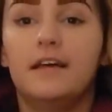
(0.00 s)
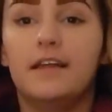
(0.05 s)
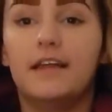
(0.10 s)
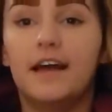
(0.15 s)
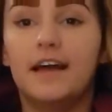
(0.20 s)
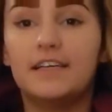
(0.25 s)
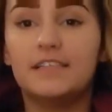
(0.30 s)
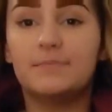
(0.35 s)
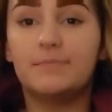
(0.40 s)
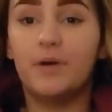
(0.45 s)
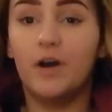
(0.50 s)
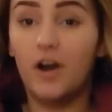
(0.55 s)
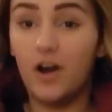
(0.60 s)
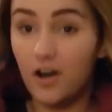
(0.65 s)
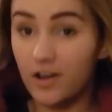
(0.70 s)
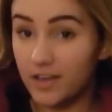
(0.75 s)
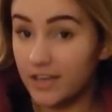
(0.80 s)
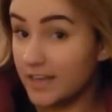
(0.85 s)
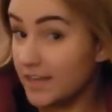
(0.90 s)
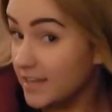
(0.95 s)
It has
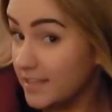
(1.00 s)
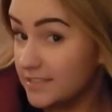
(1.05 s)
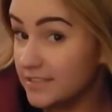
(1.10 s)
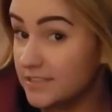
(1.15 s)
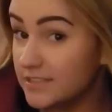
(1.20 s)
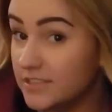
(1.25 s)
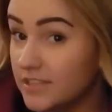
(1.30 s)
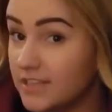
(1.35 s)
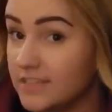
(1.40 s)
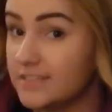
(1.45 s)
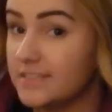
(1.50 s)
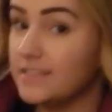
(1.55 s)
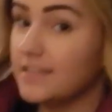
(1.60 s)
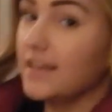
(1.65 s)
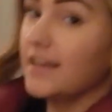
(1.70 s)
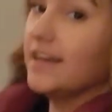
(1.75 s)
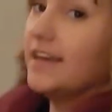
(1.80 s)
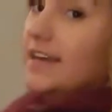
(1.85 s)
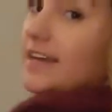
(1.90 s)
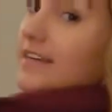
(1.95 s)
pockets, so that's
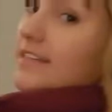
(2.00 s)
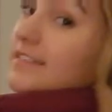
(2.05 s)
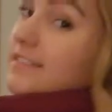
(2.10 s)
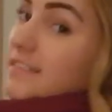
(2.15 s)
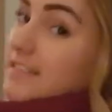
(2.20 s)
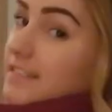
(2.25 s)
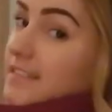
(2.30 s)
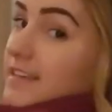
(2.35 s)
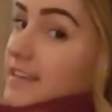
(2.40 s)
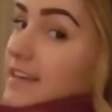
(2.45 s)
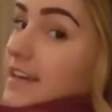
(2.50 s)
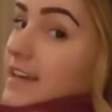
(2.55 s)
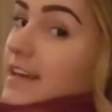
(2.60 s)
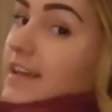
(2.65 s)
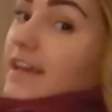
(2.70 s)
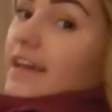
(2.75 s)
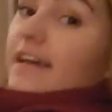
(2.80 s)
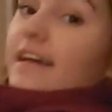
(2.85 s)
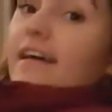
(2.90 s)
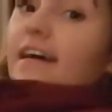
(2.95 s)
nice.
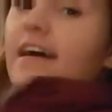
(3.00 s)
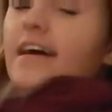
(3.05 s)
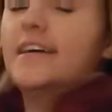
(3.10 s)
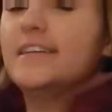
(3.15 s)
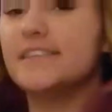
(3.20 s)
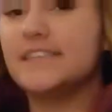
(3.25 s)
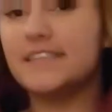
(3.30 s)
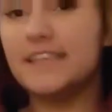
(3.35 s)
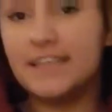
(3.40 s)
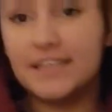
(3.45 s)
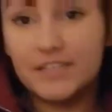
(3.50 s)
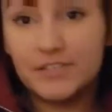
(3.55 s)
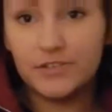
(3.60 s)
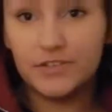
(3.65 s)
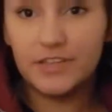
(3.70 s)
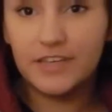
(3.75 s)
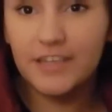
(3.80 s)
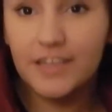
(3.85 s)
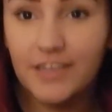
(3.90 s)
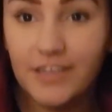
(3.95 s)
I think it's
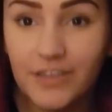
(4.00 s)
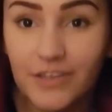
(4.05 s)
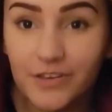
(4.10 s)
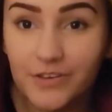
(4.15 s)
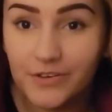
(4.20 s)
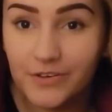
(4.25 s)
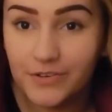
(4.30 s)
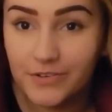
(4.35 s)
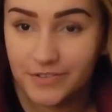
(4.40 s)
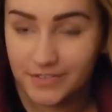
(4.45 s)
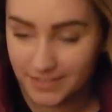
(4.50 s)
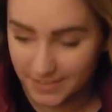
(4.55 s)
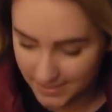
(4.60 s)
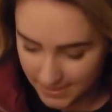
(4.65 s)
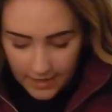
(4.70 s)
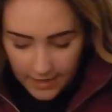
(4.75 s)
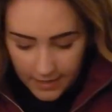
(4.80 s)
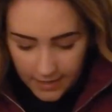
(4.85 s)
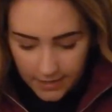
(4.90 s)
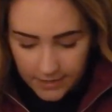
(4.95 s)
really cute.
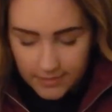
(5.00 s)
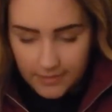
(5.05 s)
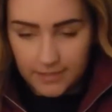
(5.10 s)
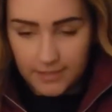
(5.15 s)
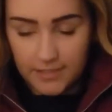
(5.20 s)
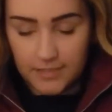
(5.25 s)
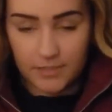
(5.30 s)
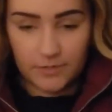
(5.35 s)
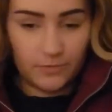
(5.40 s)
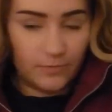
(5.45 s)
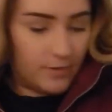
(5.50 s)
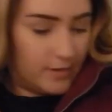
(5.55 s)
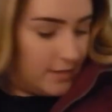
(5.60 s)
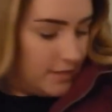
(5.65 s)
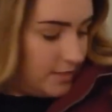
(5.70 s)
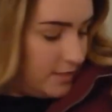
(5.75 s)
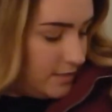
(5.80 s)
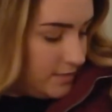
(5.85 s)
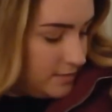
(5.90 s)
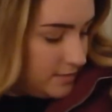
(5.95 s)
And this
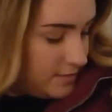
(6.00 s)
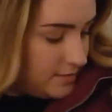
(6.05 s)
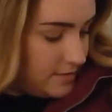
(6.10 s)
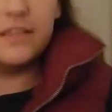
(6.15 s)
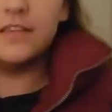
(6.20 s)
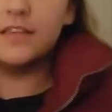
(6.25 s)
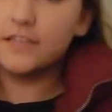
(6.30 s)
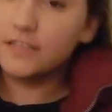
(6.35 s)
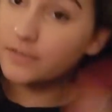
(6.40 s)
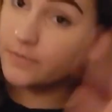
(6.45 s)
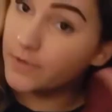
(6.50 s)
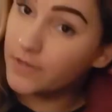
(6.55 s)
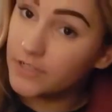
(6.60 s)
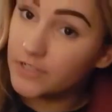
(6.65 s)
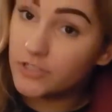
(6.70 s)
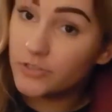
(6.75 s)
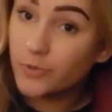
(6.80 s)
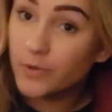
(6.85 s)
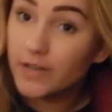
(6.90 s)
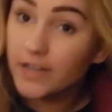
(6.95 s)
was
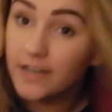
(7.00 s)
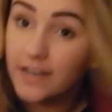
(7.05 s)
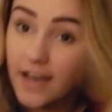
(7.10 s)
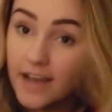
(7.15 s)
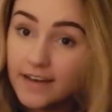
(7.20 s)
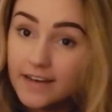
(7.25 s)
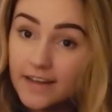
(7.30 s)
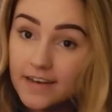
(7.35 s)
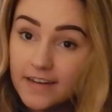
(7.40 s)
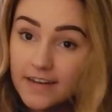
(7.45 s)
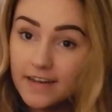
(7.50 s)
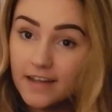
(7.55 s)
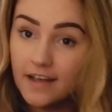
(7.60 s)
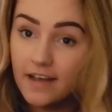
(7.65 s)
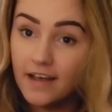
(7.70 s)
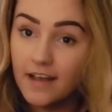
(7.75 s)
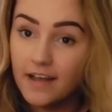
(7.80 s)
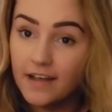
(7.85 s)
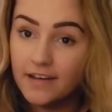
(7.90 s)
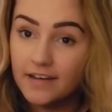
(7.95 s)

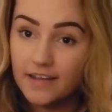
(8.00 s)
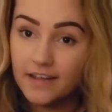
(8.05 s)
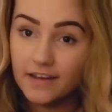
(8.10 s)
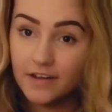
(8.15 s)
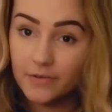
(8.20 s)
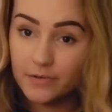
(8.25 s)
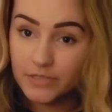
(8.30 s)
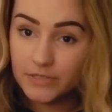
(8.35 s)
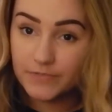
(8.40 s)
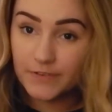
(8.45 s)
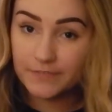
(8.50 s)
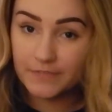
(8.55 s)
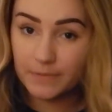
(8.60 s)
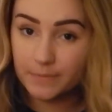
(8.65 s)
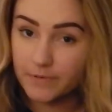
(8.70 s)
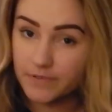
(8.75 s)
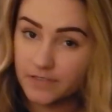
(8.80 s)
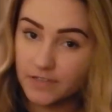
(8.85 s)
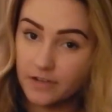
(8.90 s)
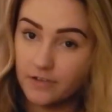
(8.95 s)
$29.99, and it was
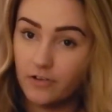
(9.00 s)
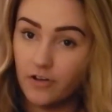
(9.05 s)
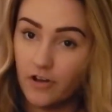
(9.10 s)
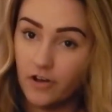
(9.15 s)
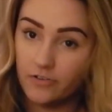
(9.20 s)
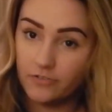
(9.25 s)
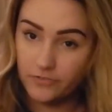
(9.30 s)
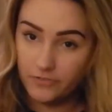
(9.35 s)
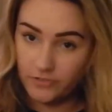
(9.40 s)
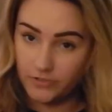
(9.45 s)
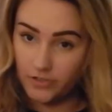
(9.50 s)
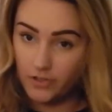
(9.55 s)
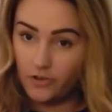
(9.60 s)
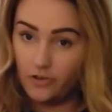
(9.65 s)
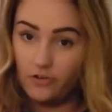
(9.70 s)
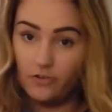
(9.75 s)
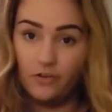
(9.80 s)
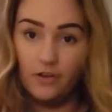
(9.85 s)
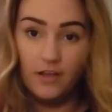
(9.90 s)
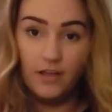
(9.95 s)
50% off,
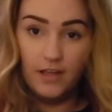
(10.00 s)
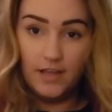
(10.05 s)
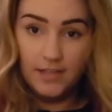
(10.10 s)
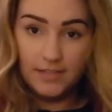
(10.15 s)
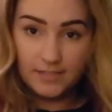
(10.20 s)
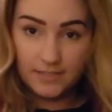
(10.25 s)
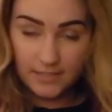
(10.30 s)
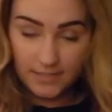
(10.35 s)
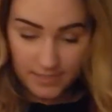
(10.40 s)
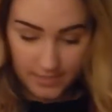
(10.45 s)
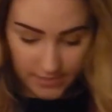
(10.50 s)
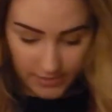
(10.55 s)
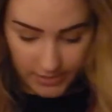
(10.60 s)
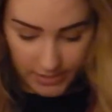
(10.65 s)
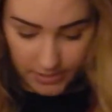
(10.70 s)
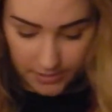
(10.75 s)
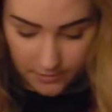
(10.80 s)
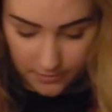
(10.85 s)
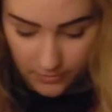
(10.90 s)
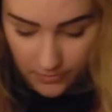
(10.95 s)
so it's a
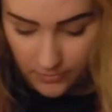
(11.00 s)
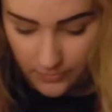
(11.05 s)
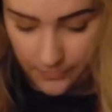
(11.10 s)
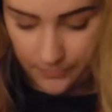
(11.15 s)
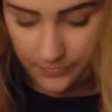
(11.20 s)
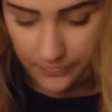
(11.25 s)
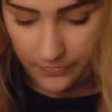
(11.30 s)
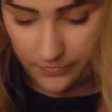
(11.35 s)
steal.